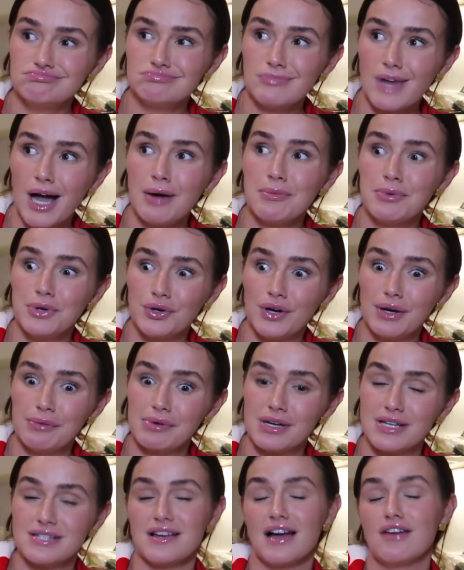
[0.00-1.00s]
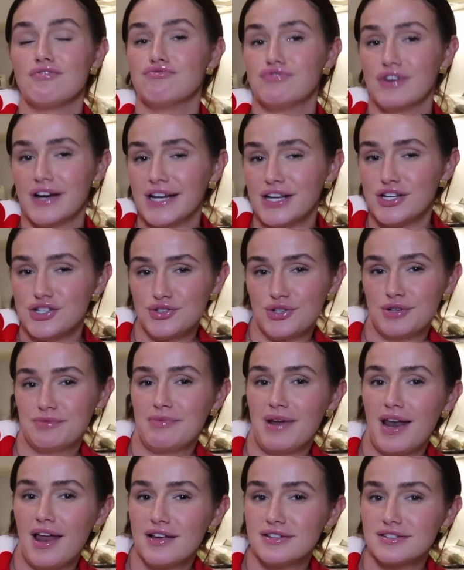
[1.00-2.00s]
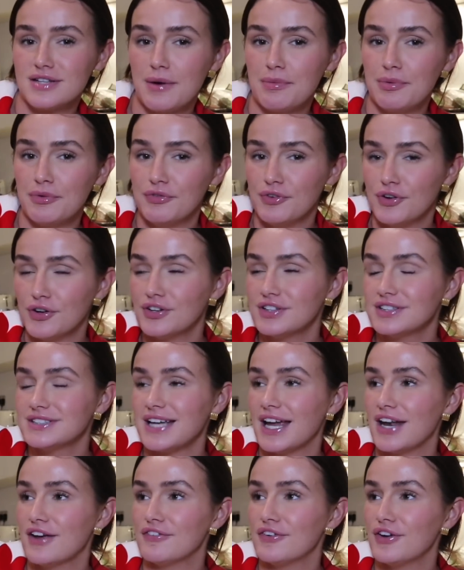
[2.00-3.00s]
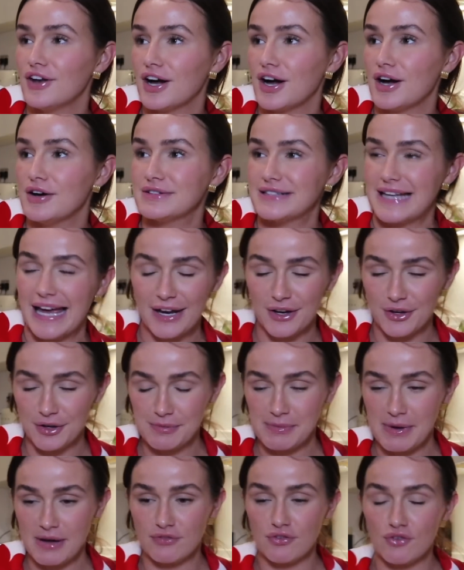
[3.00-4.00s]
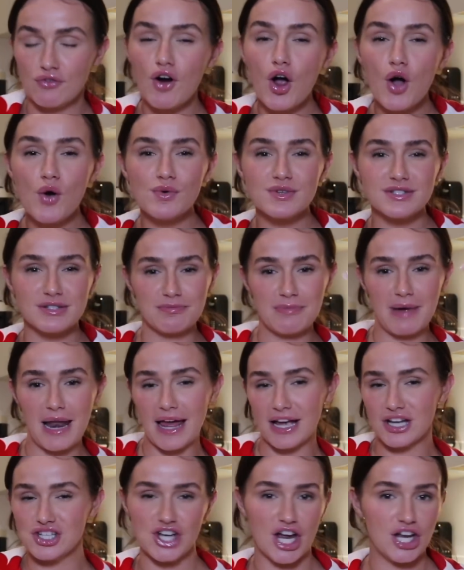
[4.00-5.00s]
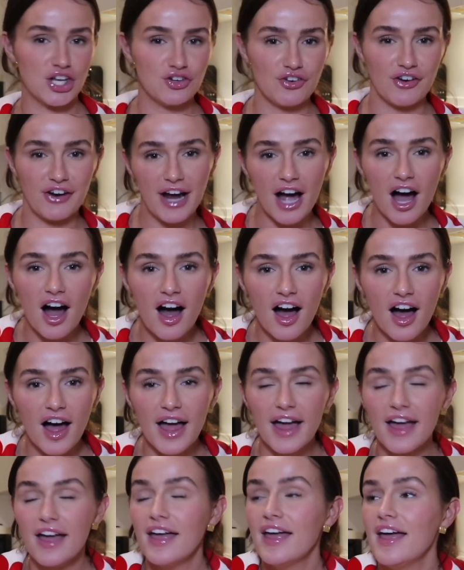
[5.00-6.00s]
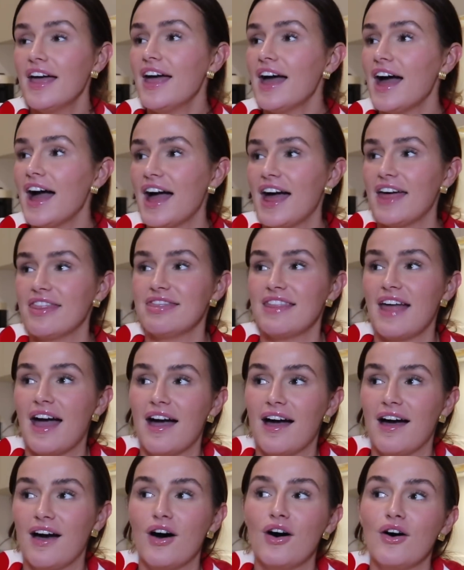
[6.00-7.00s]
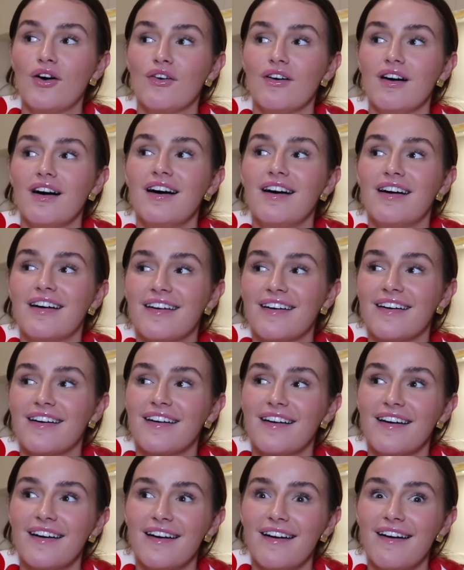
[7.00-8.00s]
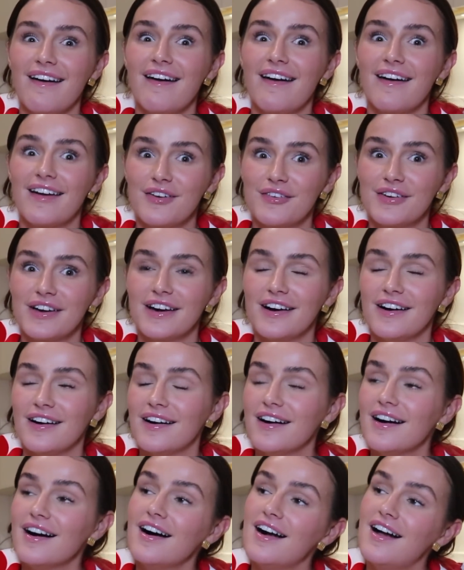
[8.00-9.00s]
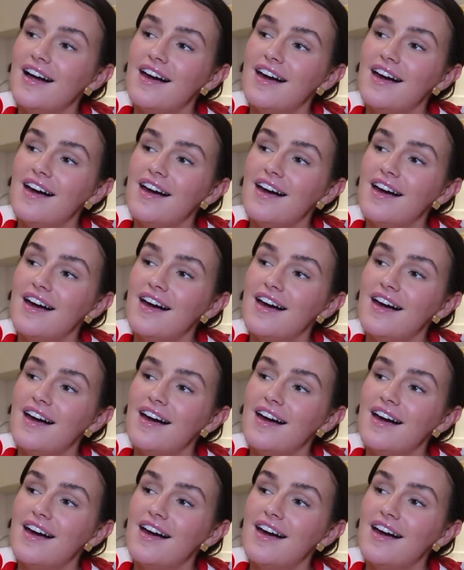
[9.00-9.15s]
I'm annoyed, because I really enjoyed my last couple vlogs, and I feel like I was getting on a bit of a roll. I was on my like January high, and now here we are,